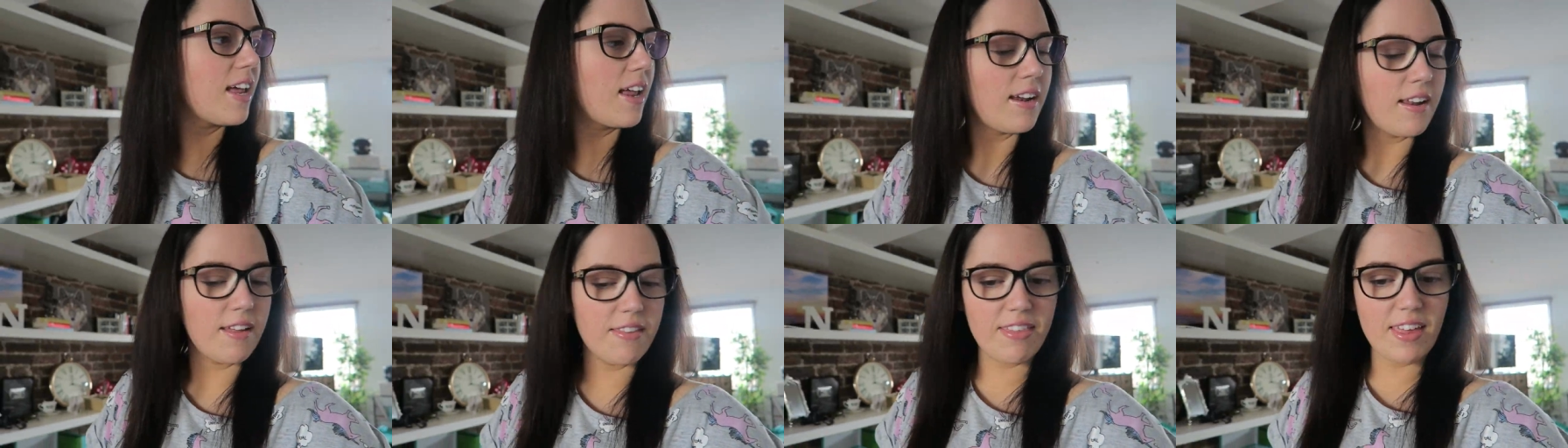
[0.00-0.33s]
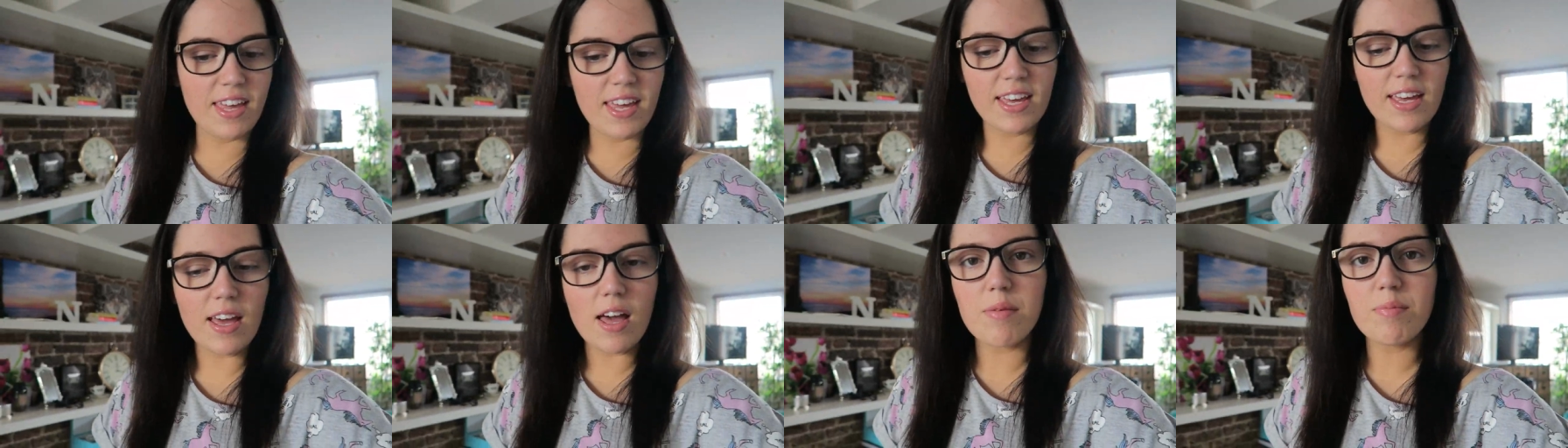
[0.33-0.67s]
And I
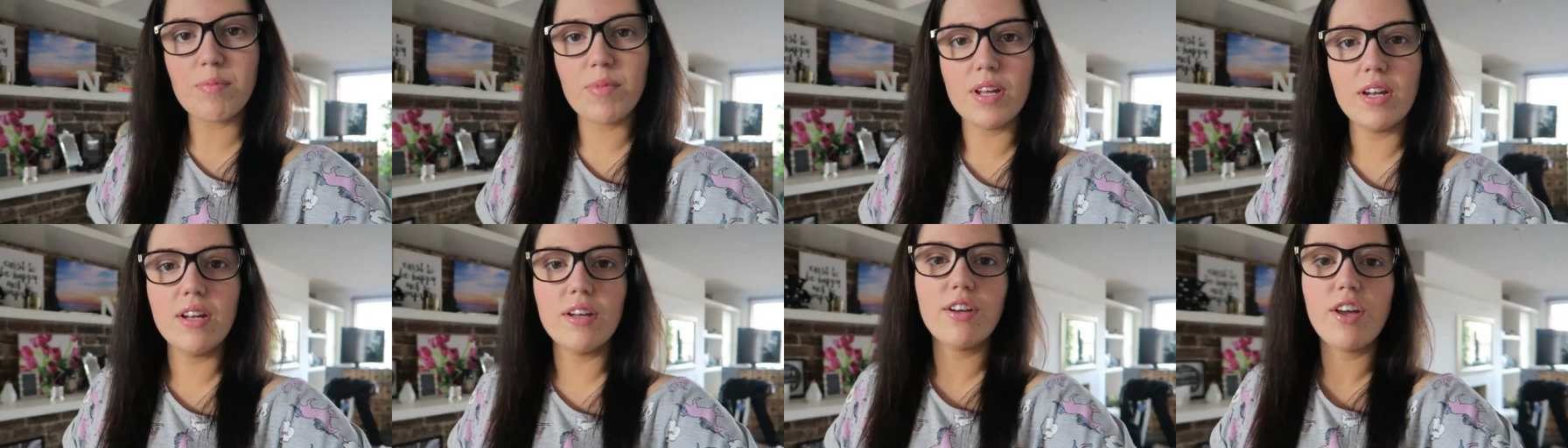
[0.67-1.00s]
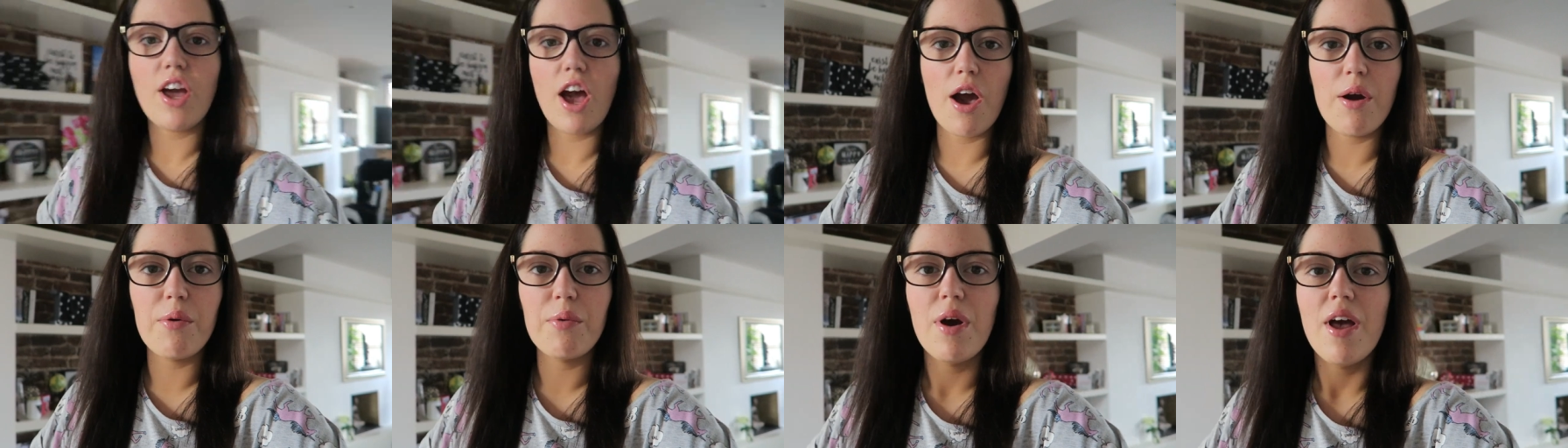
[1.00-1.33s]
think I'm gonna
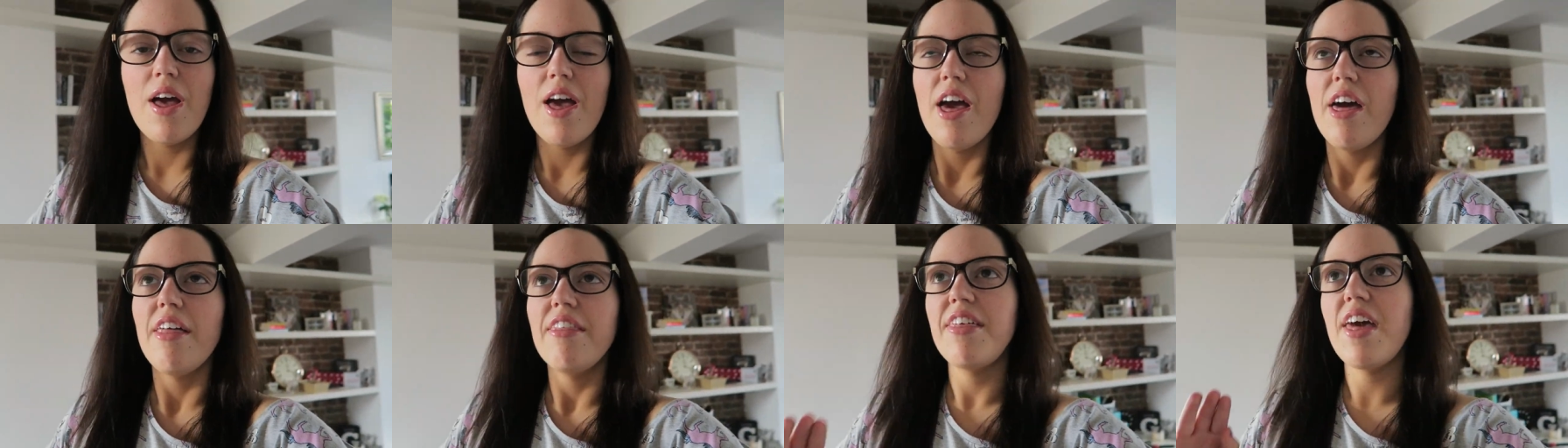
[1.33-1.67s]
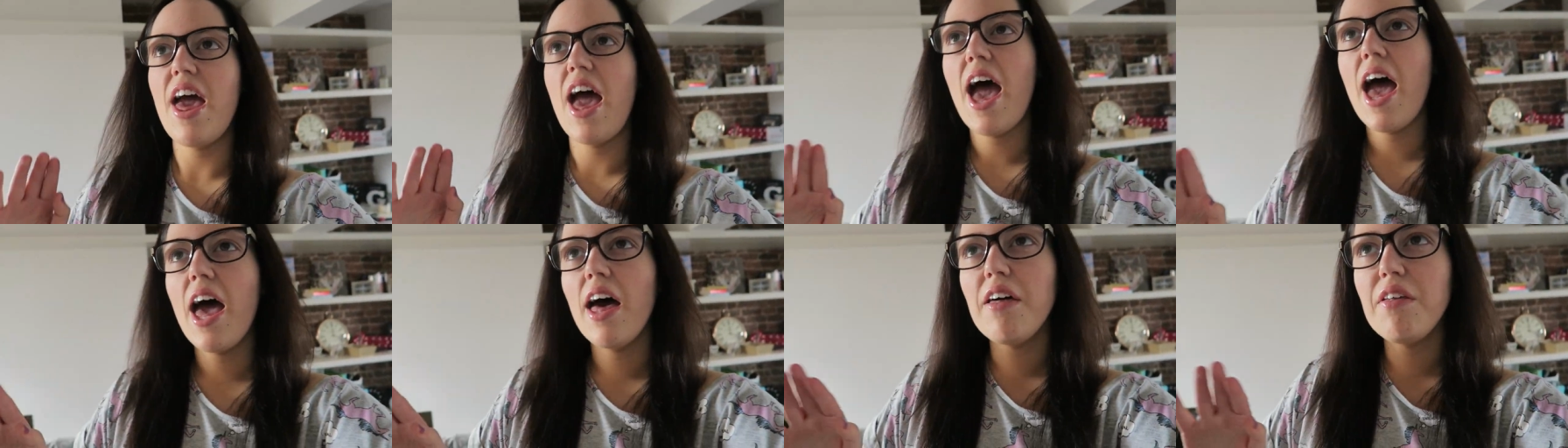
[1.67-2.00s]
go the
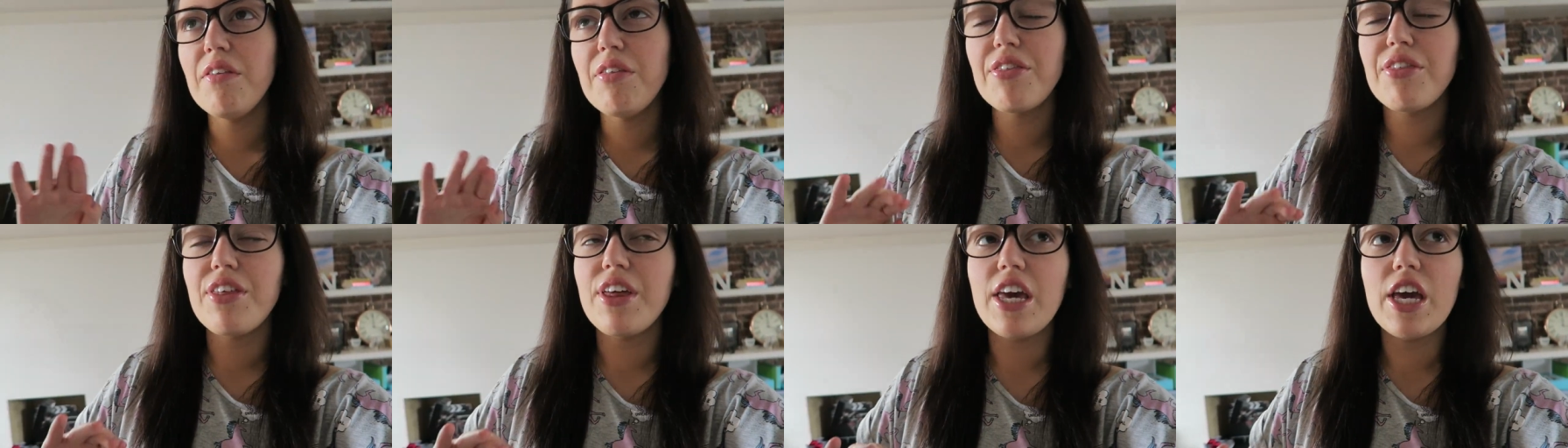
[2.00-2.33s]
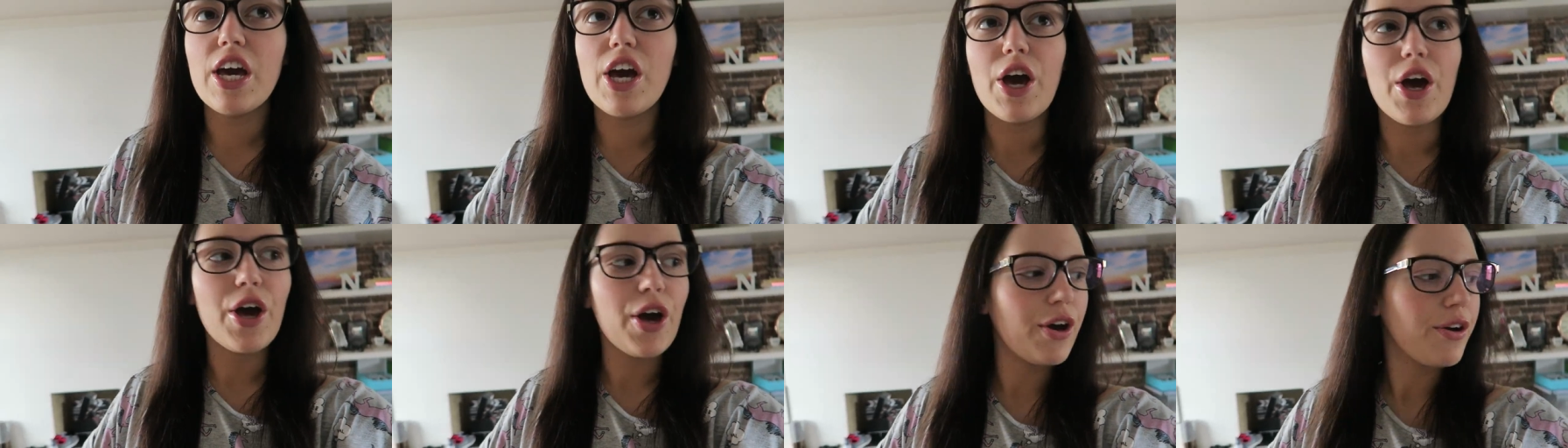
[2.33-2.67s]

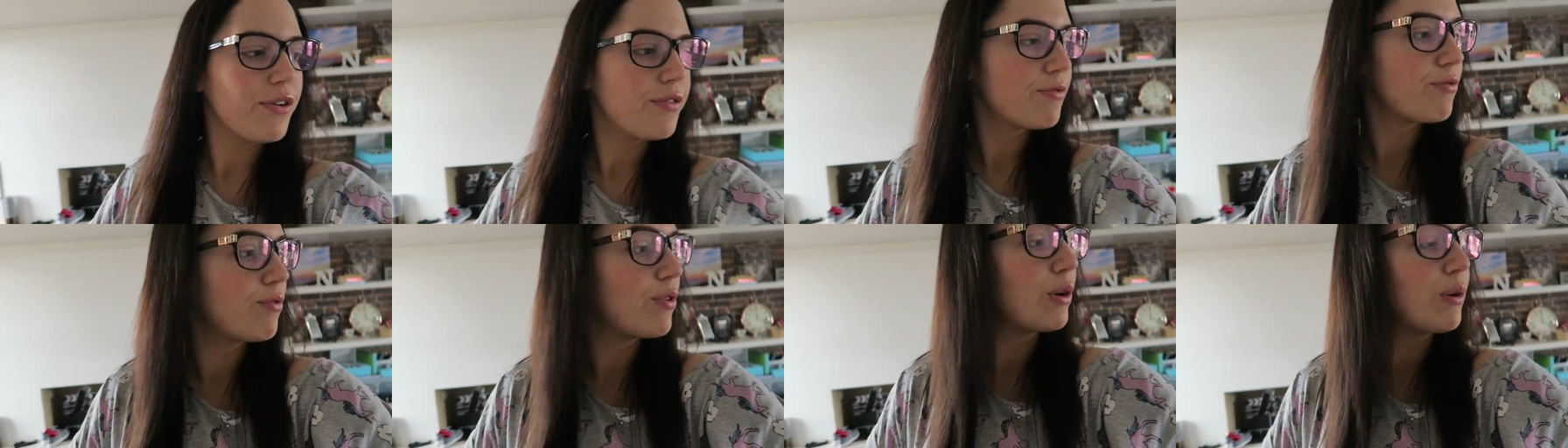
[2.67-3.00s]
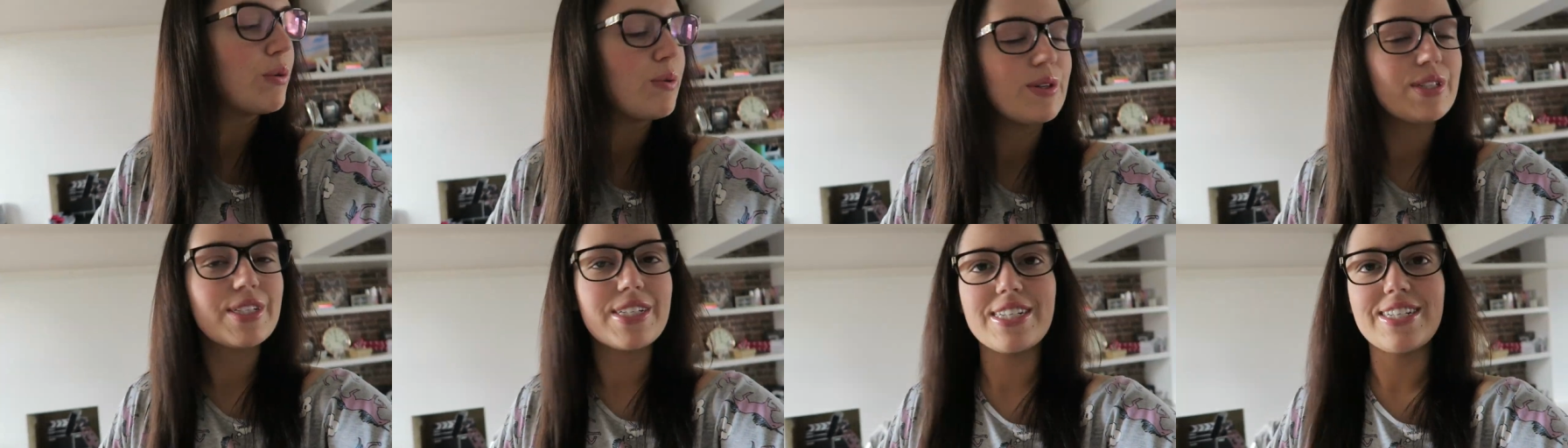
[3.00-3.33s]
healthier
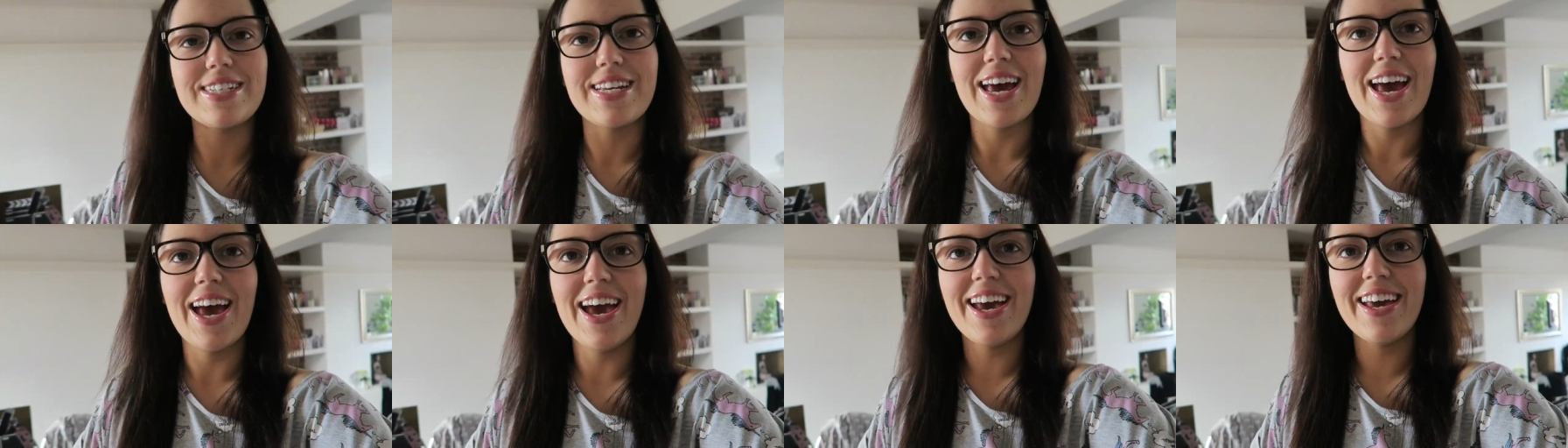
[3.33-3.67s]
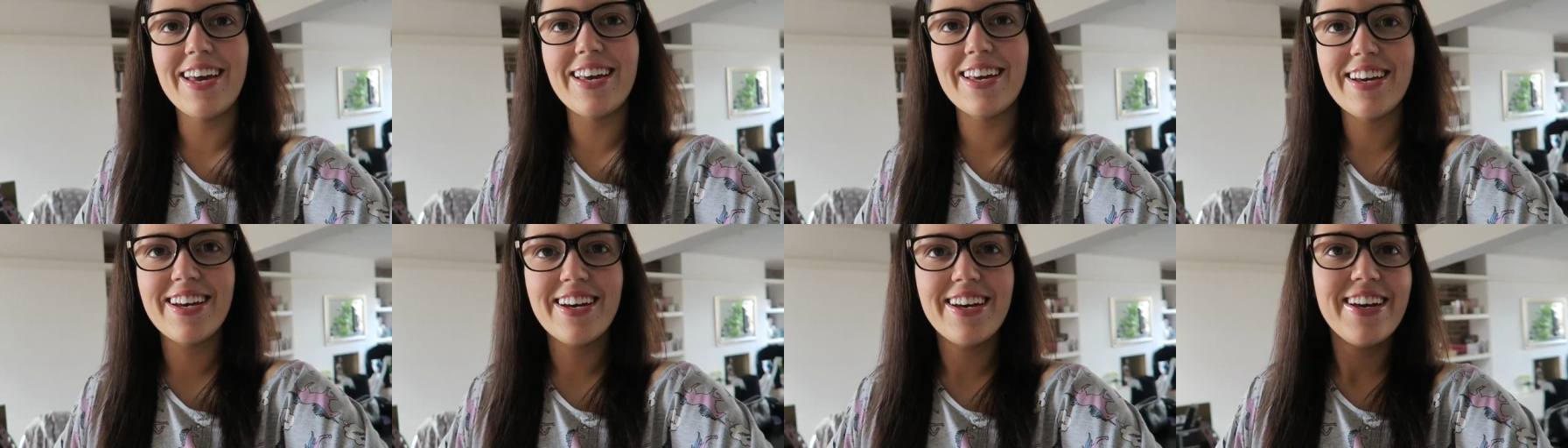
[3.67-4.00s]
route
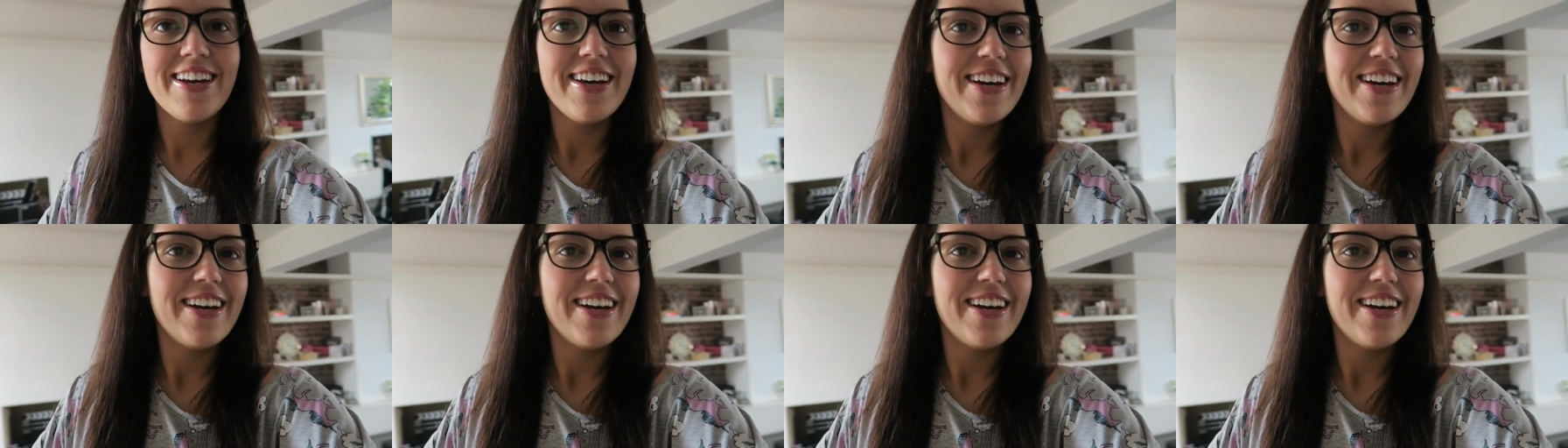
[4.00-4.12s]
today